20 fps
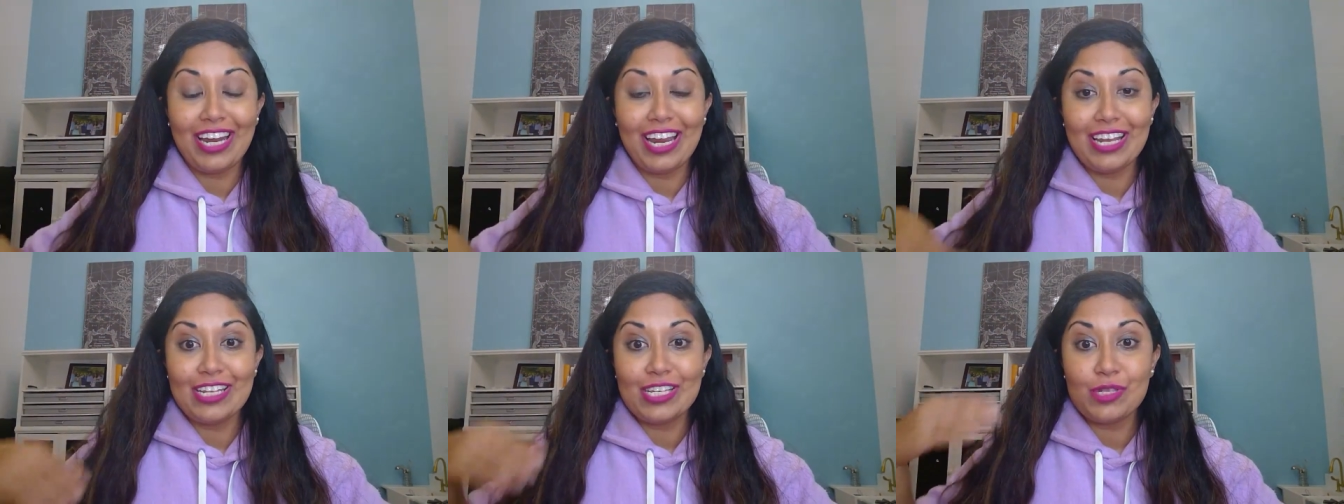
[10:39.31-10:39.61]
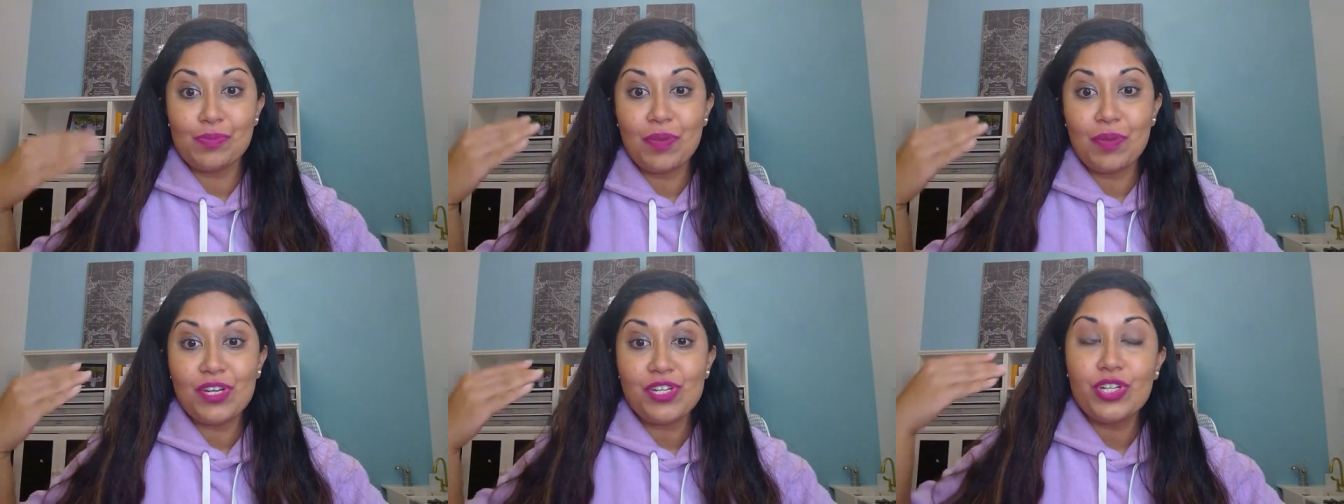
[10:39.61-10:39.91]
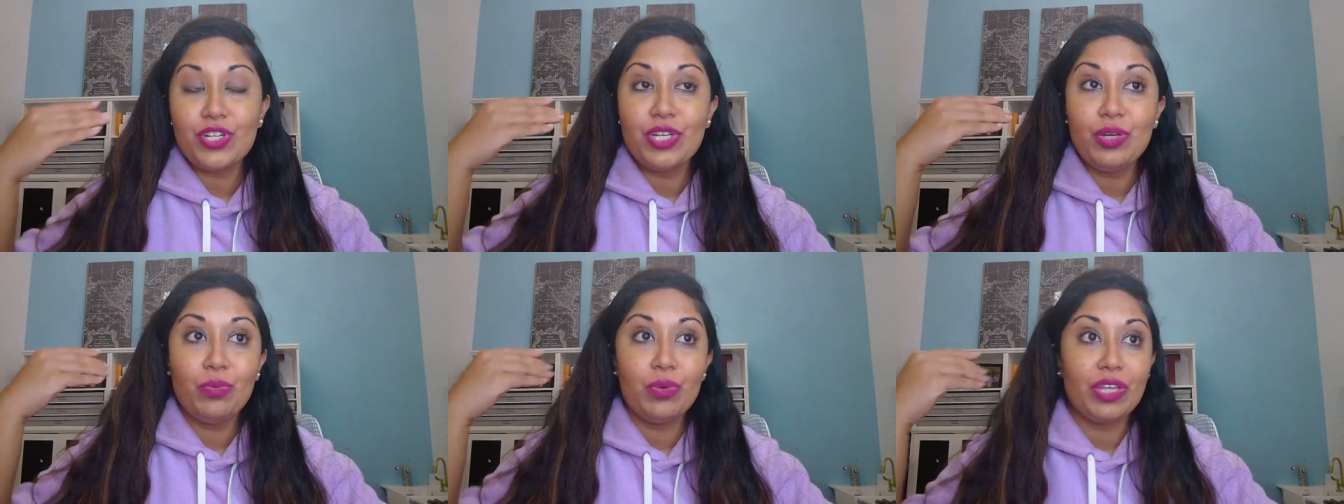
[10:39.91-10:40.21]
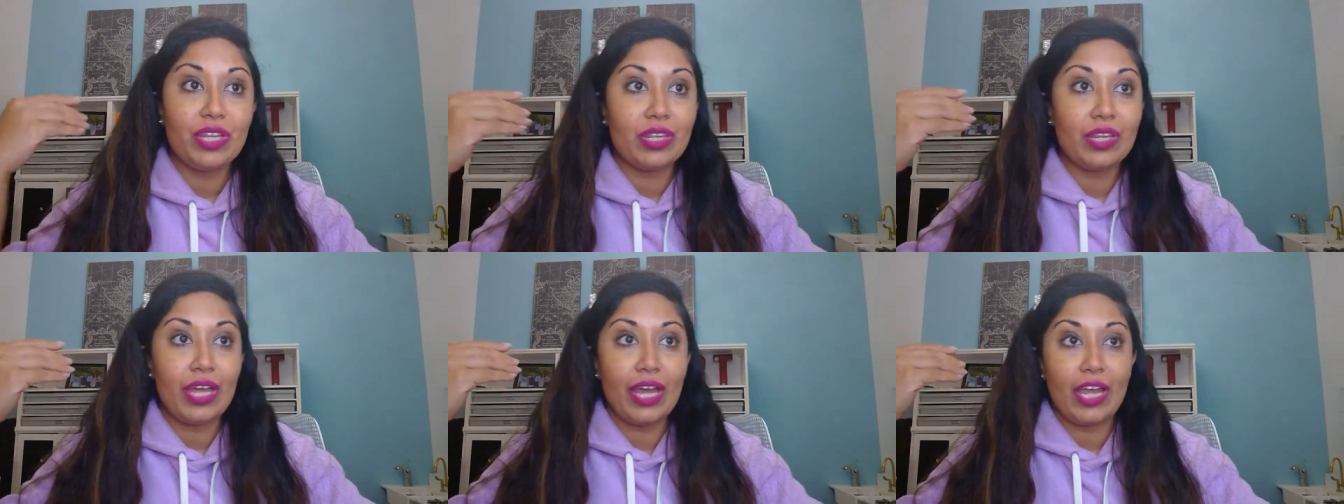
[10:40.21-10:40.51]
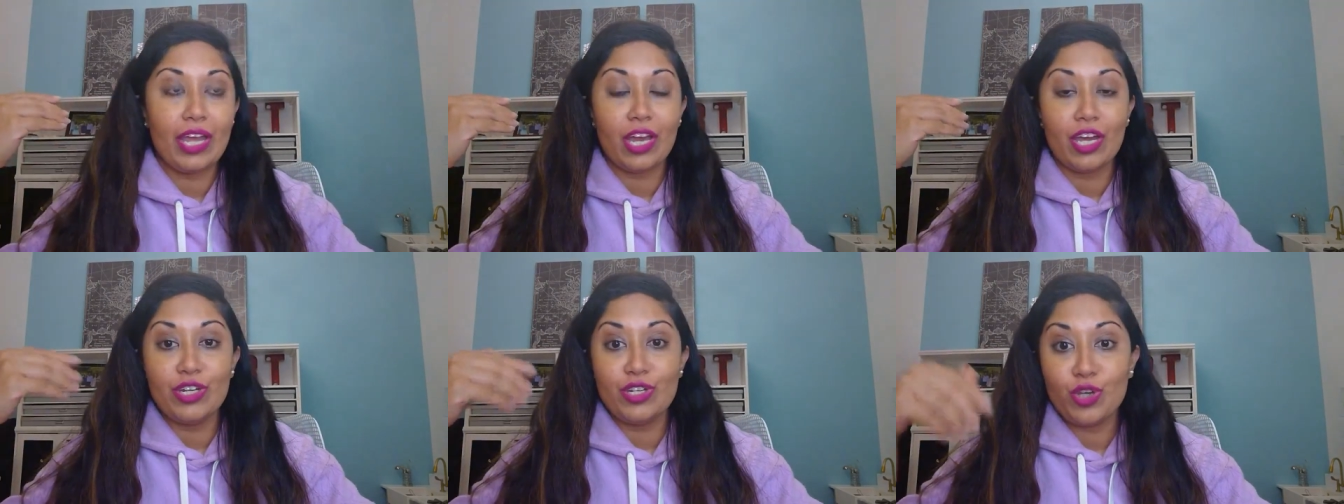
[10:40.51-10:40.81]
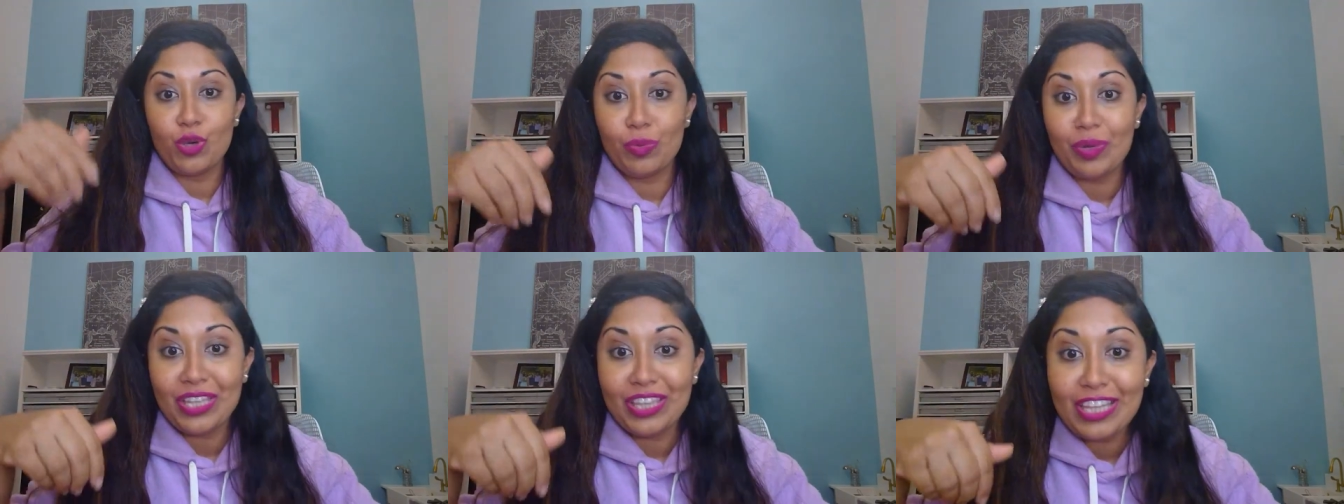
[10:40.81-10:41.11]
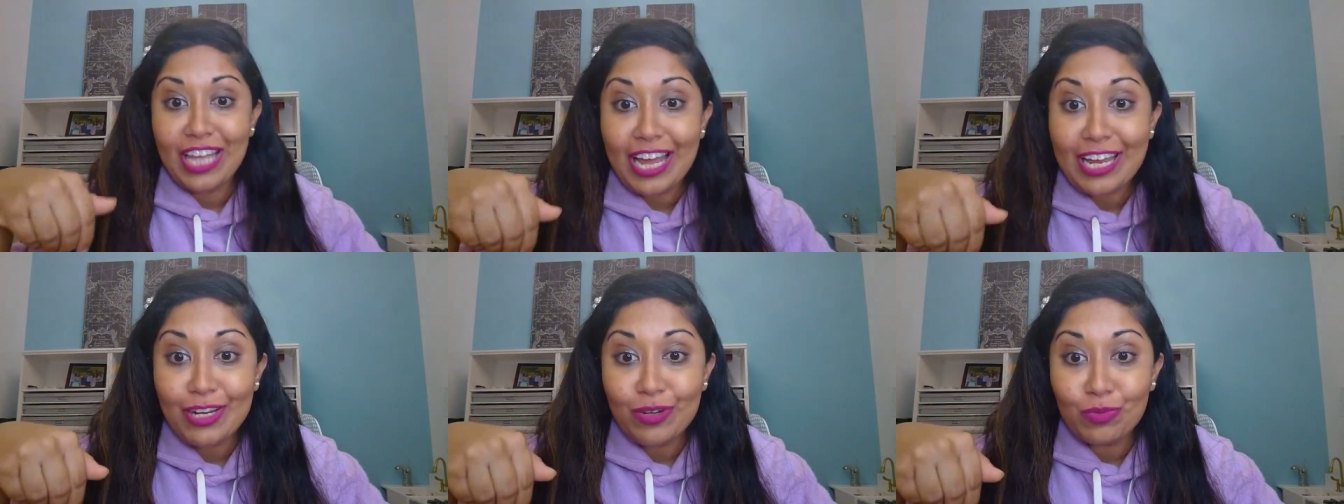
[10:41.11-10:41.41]
And especially with like Adobe
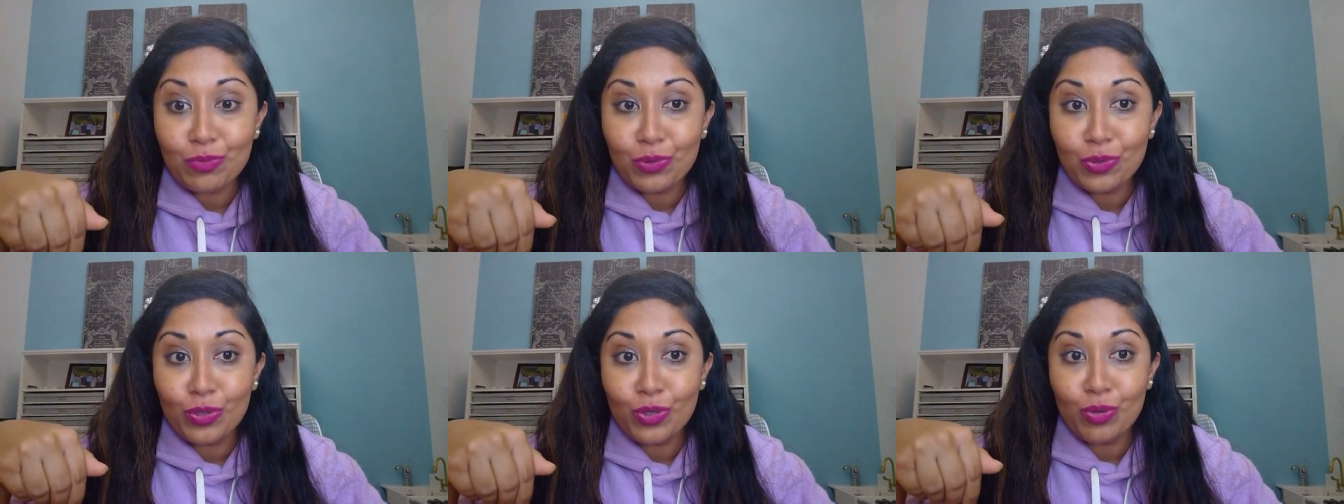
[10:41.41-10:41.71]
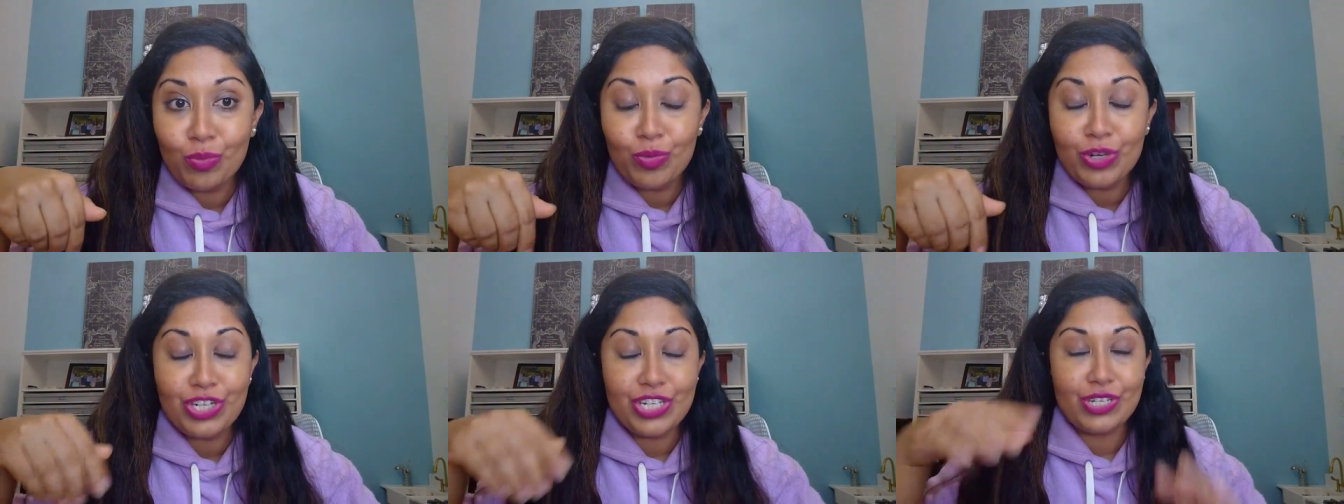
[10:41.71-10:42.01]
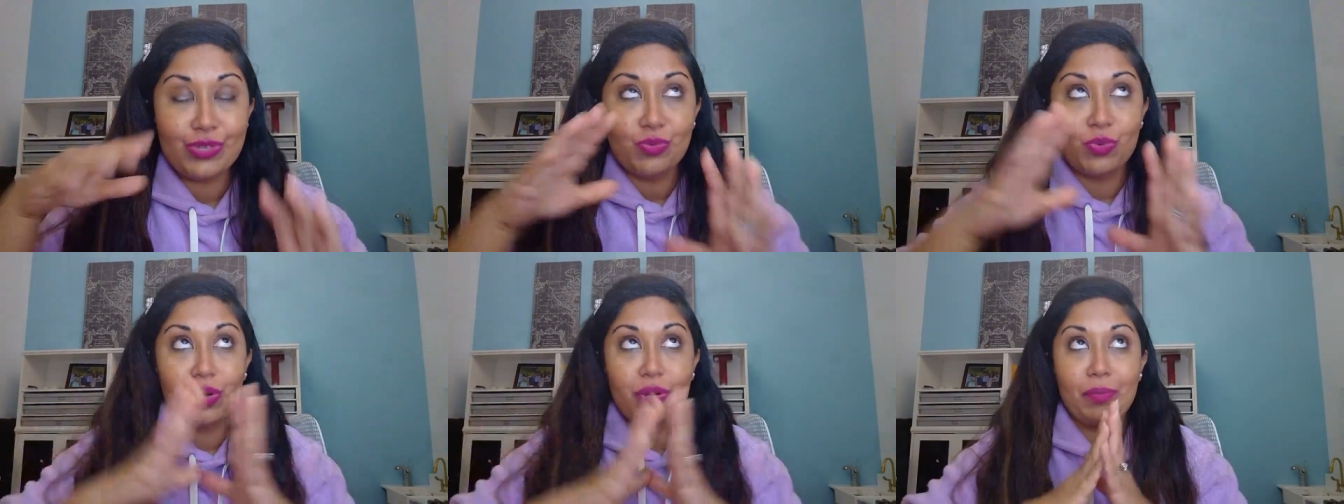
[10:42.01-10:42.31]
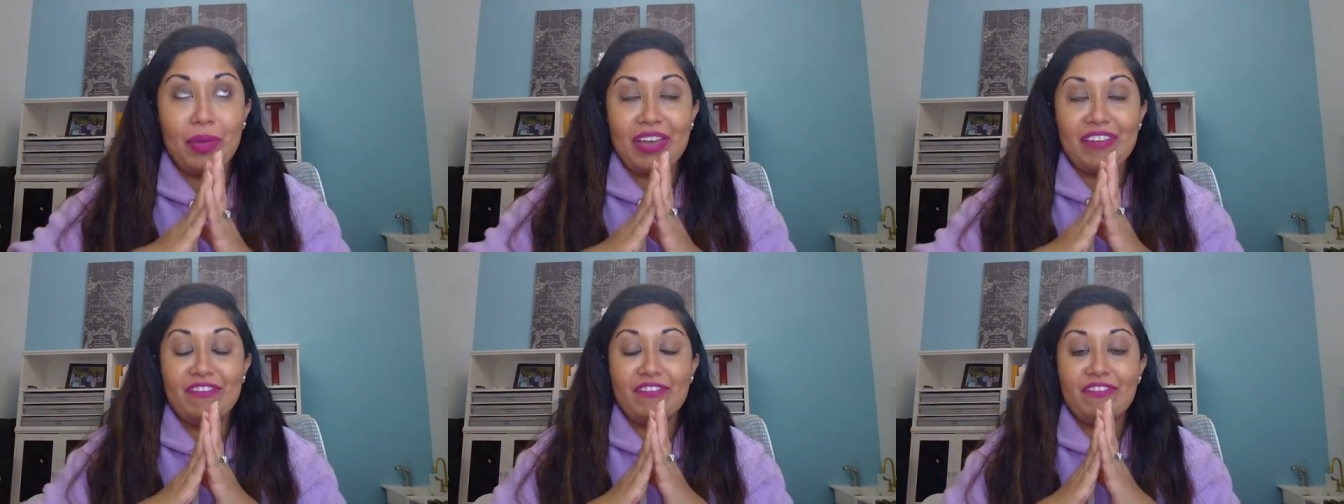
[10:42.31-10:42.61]
Lightroom, which is one of my